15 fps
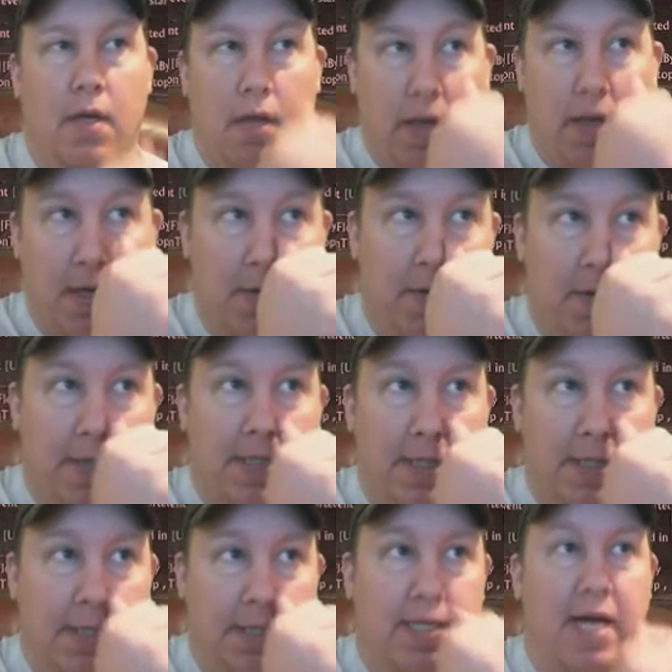
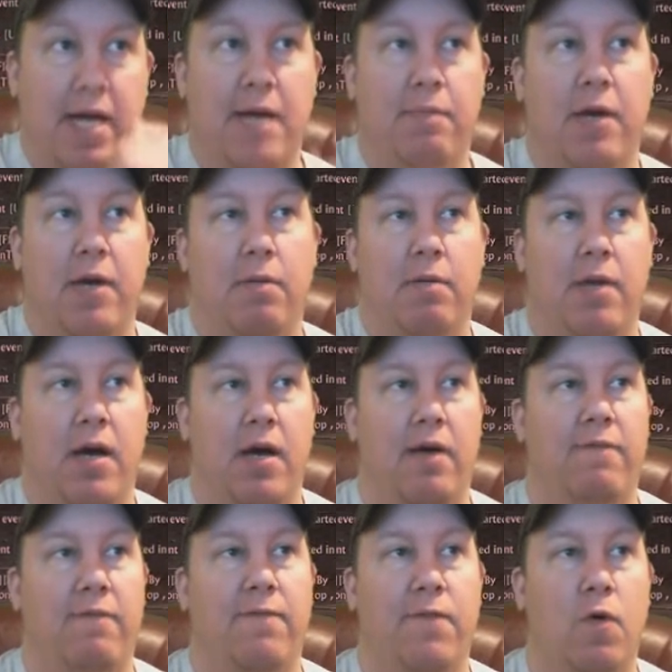Increases attack power
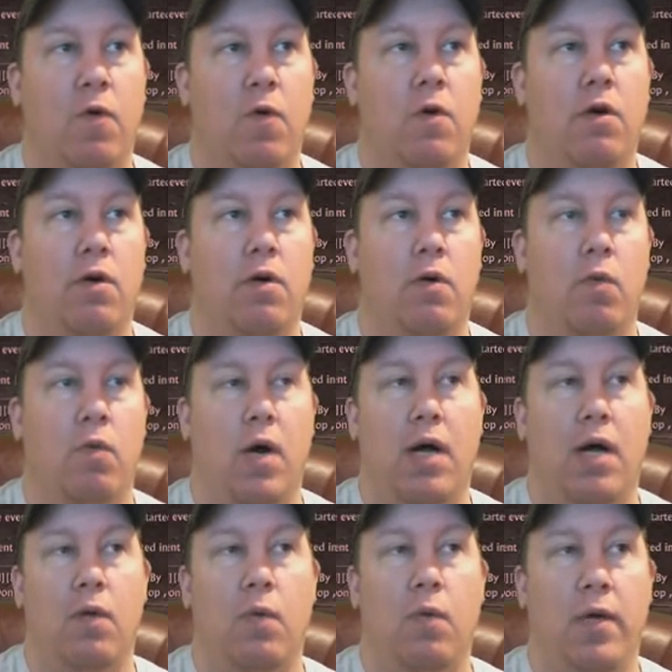by four
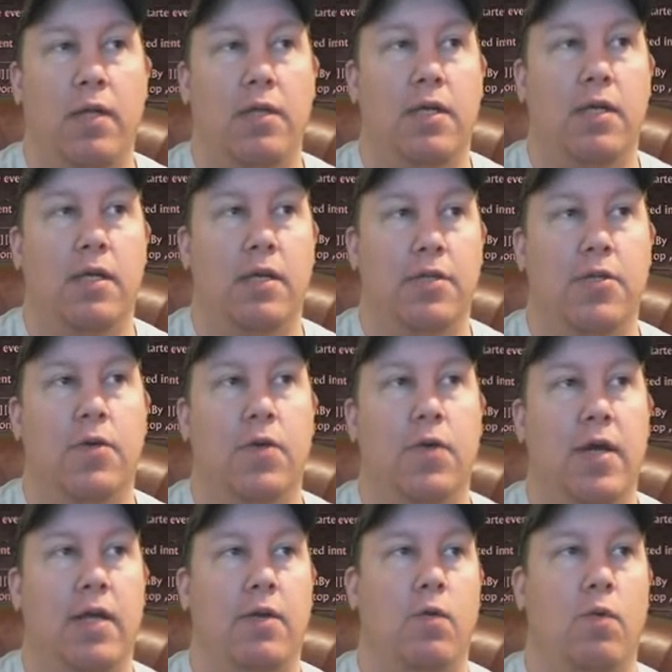while wielding a
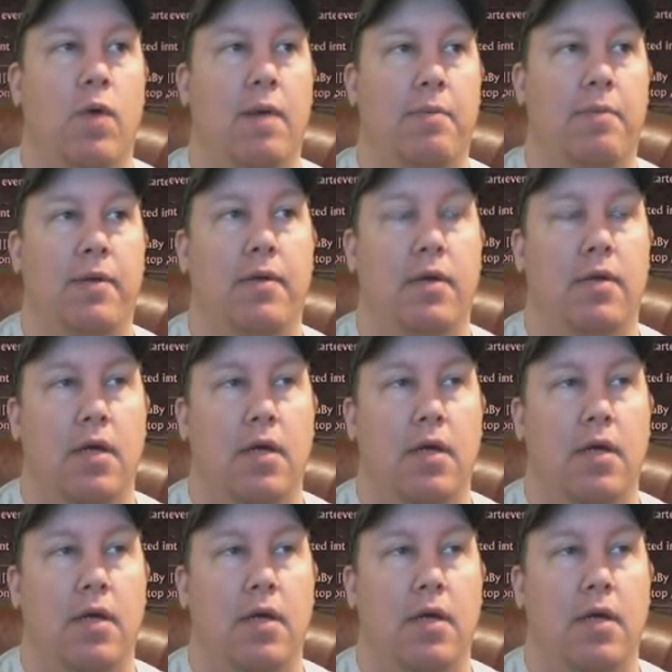two-handed weapon.